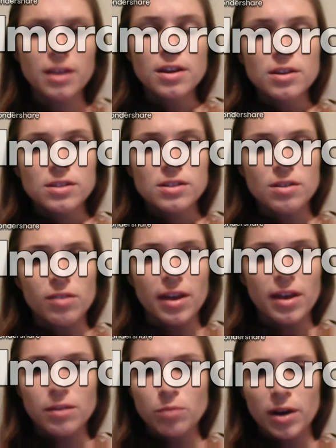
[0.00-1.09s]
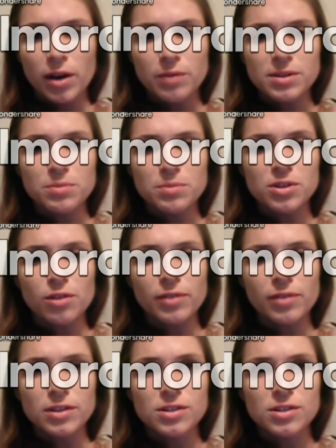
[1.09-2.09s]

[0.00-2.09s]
So then when I was observing